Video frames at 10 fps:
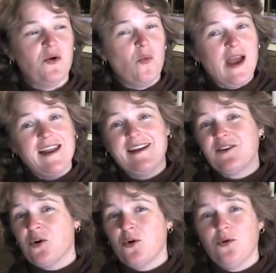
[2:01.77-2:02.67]
Wet
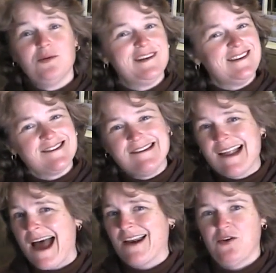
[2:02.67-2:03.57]
and cold is
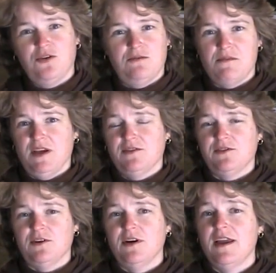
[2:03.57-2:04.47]
not a good
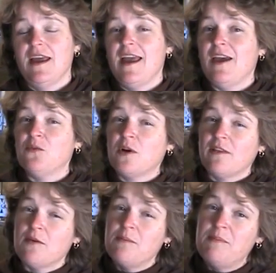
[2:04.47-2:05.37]
mixture. And one
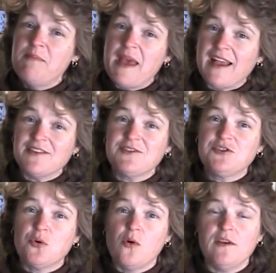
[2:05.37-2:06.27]
of the best
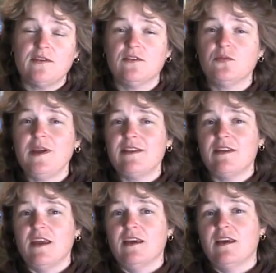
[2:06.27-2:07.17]
choices we
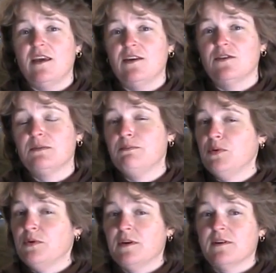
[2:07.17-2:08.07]
think is
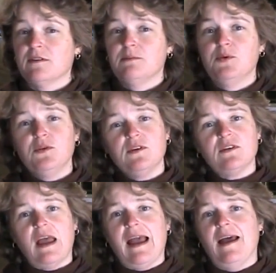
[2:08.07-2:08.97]
Bucas.
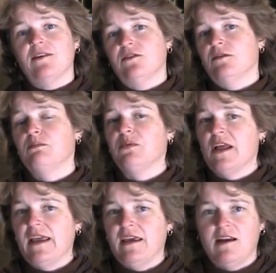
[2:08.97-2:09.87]
Bucas has this
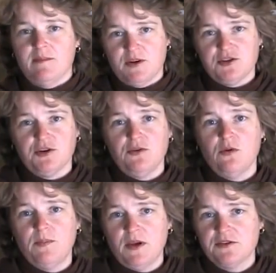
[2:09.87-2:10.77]
blanket. I'm going to show
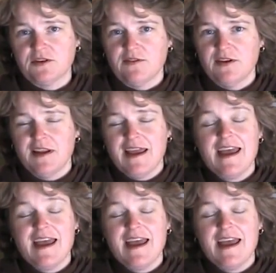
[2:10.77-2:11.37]
you a picture of it.